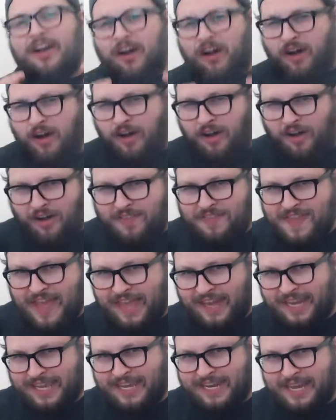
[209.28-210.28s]
on
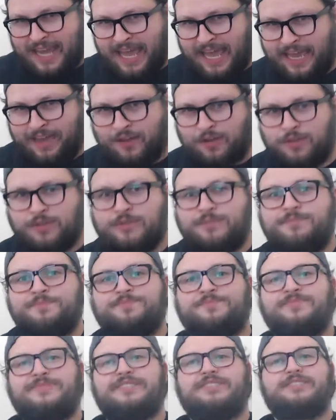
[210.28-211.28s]
that inhale,
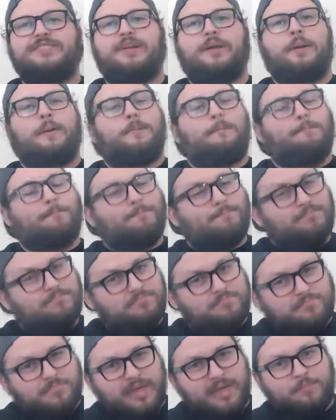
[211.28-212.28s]

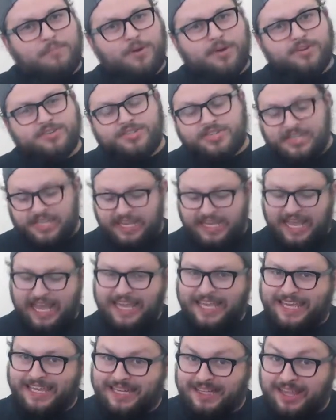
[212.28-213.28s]
me personally, I
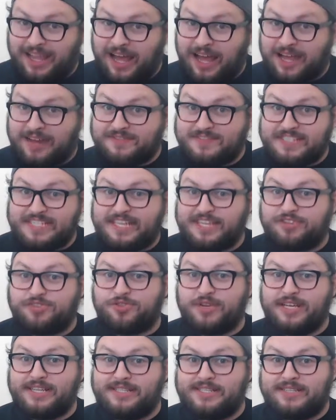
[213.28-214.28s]
get a lot of
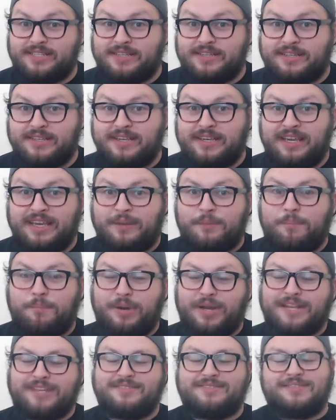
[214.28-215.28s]
citrus,
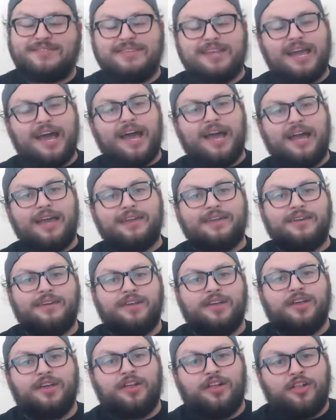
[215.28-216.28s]
but it's not
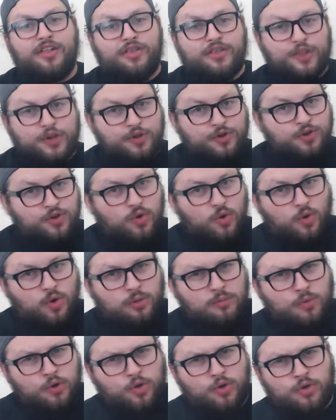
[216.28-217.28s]
the
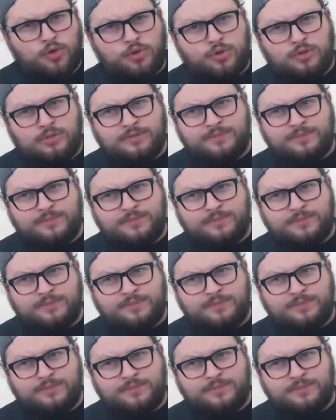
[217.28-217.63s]
normal